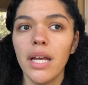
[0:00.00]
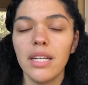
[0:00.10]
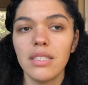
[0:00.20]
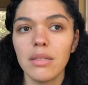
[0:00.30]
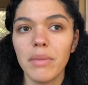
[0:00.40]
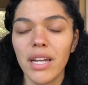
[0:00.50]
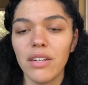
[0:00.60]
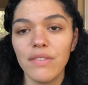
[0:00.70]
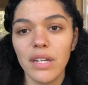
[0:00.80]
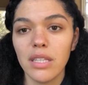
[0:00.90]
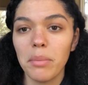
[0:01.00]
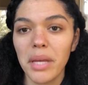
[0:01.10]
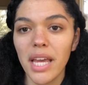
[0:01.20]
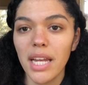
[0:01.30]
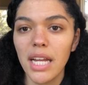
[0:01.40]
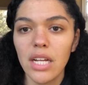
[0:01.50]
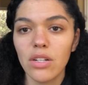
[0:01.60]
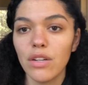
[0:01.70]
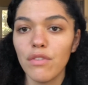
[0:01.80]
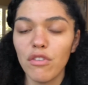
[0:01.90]
it doesn't matter if you're at the beginning
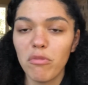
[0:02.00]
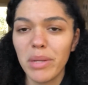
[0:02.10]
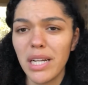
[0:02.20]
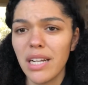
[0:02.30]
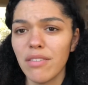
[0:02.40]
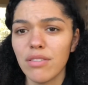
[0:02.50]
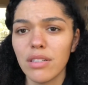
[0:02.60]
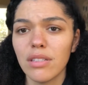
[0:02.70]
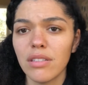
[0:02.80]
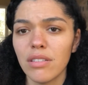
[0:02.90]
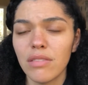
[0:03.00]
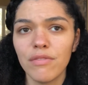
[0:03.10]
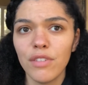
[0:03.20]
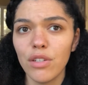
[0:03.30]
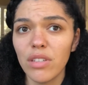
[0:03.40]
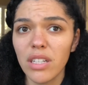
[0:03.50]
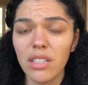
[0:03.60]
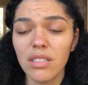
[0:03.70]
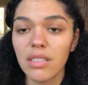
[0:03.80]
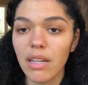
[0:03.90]
or if you've been in it for a few
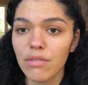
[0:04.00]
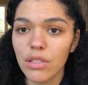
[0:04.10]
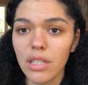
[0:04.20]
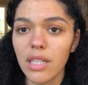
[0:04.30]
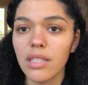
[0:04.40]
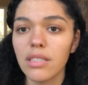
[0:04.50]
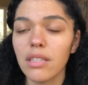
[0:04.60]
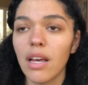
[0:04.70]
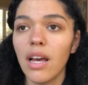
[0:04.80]
years, several years.